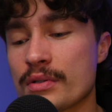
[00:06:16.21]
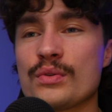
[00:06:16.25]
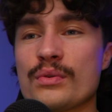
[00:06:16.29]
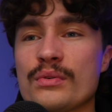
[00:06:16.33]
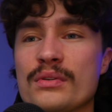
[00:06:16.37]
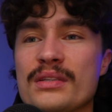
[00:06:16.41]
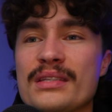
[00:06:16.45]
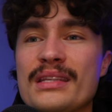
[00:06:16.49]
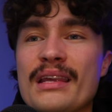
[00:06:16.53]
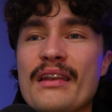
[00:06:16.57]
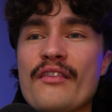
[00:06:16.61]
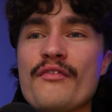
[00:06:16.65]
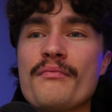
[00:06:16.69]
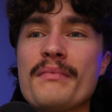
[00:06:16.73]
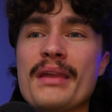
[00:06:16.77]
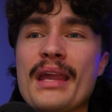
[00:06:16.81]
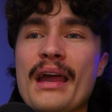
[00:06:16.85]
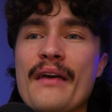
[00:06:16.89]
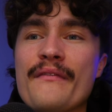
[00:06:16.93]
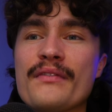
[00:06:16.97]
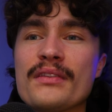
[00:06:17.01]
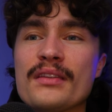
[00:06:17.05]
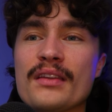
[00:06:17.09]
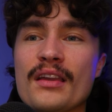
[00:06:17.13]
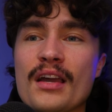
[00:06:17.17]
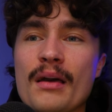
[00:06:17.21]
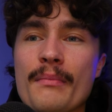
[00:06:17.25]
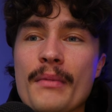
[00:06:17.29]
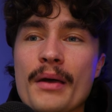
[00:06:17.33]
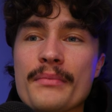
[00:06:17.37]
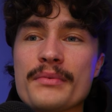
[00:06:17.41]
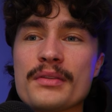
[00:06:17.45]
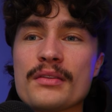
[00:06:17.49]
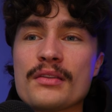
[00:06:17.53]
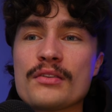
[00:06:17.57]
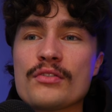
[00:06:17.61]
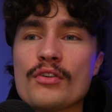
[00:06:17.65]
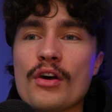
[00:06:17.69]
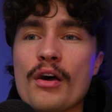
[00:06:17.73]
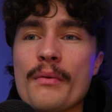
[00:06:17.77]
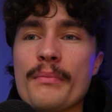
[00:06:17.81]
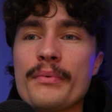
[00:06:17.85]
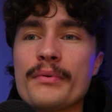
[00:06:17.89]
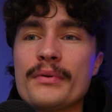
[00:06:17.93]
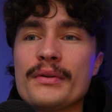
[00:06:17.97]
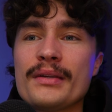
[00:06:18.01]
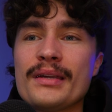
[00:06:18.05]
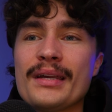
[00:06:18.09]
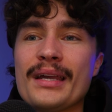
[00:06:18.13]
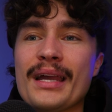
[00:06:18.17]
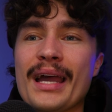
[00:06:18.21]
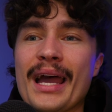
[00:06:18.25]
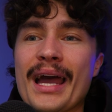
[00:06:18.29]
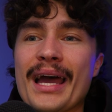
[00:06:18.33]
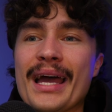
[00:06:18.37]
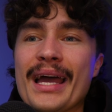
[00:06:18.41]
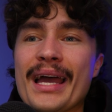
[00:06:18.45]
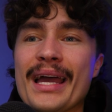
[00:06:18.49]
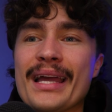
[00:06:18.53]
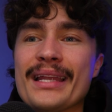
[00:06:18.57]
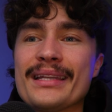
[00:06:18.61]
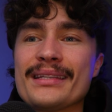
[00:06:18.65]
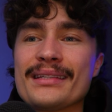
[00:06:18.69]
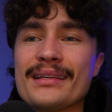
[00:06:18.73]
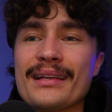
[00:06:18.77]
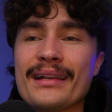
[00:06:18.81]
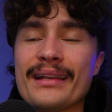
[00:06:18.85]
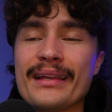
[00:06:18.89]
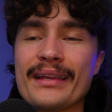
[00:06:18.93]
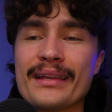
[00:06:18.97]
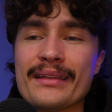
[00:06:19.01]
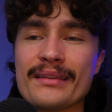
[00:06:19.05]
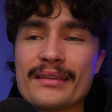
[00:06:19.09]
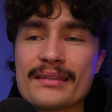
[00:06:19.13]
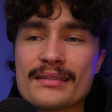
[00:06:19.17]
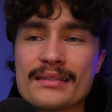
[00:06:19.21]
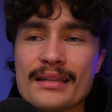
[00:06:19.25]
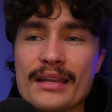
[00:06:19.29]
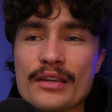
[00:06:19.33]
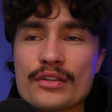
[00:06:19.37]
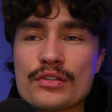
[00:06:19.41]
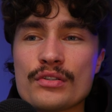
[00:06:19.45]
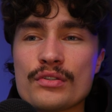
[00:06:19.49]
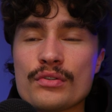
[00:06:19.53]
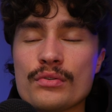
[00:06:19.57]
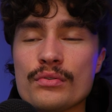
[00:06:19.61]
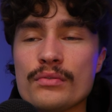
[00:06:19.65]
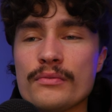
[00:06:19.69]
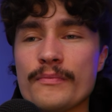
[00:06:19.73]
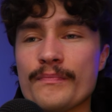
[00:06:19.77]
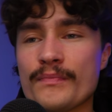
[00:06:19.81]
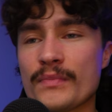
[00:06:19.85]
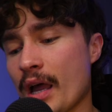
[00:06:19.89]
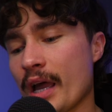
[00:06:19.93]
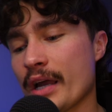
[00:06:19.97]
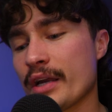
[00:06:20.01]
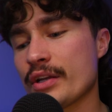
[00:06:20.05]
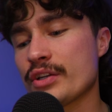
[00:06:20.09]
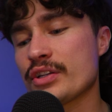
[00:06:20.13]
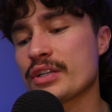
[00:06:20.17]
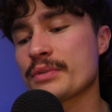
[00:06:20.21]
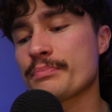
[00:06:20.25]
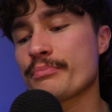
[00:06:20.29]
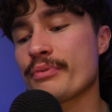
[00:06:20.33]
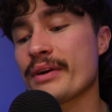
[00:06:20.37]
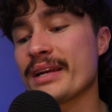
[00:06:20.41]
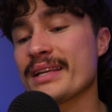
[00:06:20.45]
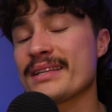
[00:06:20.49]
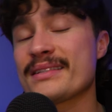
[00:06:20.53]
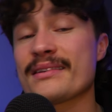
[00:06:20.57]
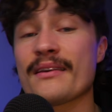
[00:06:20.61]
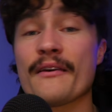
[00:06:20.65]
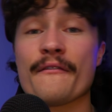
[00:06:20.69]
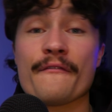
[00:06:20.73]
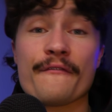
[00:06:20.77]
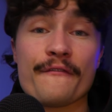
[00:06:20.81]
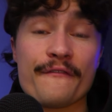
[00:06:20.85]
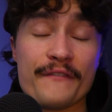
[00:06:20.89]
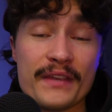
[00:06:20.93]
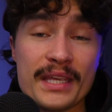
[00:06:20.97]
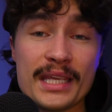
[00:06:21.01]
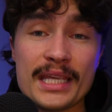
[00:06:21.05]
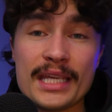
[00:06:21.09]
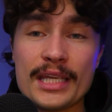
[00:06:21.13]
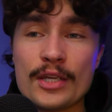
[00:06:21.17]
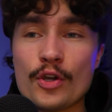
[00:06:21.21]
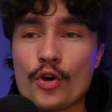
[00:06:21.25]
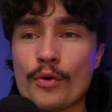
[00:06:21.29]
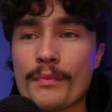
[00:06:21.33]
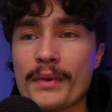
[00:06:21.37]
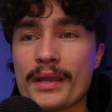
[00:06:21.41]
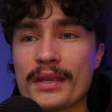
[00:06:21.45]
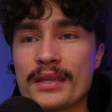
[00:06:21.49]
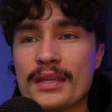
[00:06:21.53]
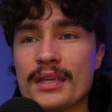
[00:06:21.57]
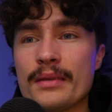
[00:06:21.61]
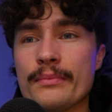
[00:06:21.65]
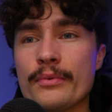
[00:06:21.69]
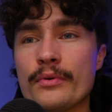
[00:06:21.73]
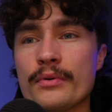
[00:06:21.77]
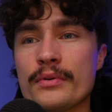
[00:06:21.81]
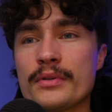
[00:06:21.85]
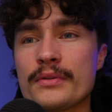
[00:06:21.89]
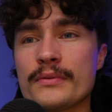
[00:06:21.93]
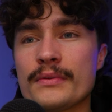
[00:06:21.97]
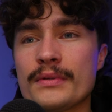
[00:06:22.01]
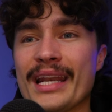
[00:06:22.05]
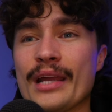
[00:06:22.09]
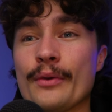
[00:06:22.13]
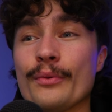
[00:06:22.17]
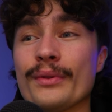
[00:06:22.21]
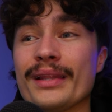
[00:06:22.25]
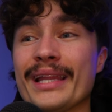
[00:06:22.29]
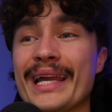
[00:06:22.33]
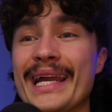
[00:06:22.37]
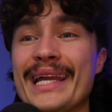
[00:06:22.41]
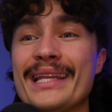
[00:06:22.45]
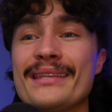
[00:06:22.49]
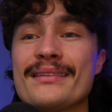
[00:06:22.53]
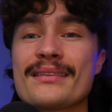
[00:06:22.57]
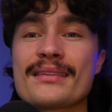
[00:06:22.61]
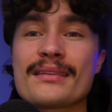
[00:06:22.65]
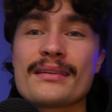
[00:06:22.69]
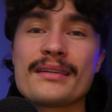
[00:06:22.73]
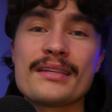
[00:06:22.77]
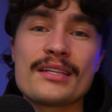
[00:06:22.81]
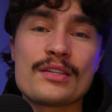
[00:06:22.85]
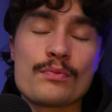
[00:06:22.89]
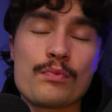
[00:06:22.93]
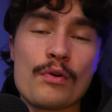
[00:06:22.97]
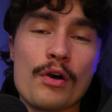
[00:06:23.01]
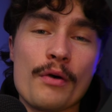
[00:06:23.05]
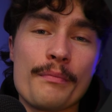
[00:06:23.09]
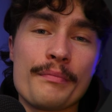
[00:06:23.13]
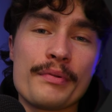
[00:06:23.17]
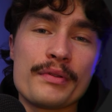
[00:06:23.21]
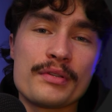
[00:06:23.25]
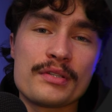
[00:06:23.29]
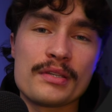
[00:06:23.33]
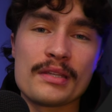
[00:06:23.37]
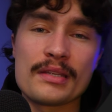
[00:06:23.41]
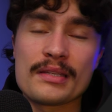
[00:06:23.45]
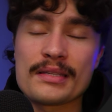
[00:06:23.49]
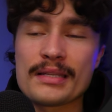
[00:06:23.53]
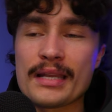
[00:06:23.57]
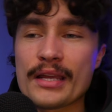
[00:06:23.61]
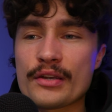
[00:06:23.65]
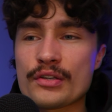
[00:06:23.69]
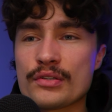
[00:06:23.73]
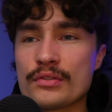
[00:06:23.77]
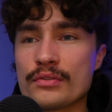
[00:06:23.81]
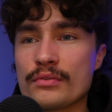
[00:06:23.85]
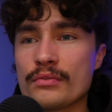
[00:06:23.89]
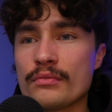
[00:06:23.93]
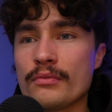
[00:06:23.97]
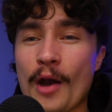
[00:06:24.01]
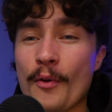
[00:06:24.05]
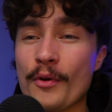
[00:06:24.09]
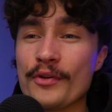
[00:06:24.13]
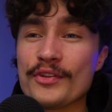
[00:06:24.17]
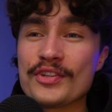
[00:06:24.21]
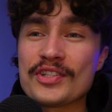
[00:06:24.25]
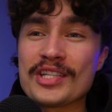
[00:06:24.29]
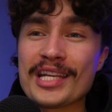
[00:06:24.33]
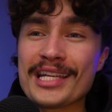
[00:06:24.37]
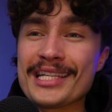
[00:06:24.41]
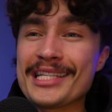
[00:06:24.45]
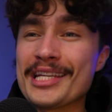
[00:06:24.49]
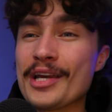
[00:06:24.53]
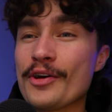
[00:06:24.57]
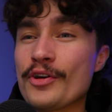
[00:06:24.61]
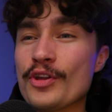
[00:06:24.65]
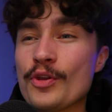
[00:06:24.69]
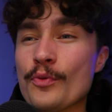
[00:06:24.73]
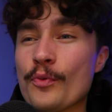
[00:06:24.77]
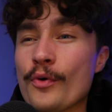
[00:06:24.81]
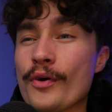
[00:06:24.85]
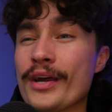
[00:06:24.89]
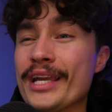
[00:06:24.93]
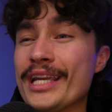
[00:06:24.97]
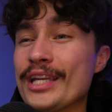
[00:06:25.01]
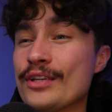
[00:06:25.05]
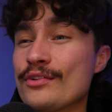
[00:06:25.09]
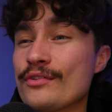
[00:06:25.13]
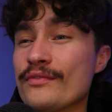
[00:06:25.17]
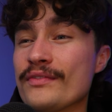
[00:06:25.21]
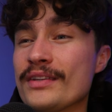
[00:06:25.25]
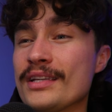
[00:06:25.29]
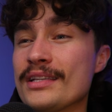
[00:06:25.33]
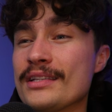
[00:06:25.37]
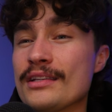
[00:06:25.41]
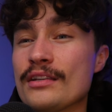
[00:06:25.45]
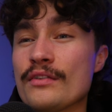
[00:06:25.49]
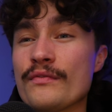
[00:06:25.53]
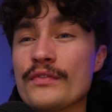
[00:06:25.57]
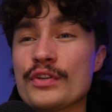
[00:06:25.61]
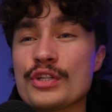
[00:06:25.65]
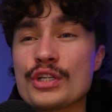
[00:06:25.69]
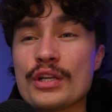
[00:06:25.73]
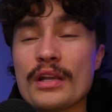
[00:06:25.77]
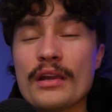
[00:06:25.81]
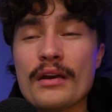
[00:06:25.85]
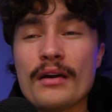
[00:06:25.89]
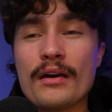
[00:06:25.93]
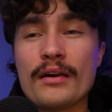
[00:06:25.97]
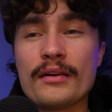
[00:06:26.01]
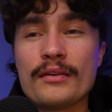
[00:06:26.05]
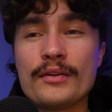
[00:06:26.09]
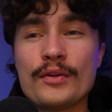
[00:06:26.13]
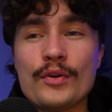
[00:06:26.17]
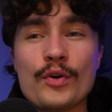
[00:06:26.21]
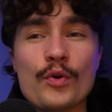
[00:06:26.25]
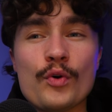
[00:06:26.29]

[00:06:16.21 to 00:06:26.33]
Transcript: So instead of me having to come up to the top and clicking the selection tool, I could just press V on my keyboard and it will instantly swap to the selection tool. I won't sit and tell you what each of these individually are.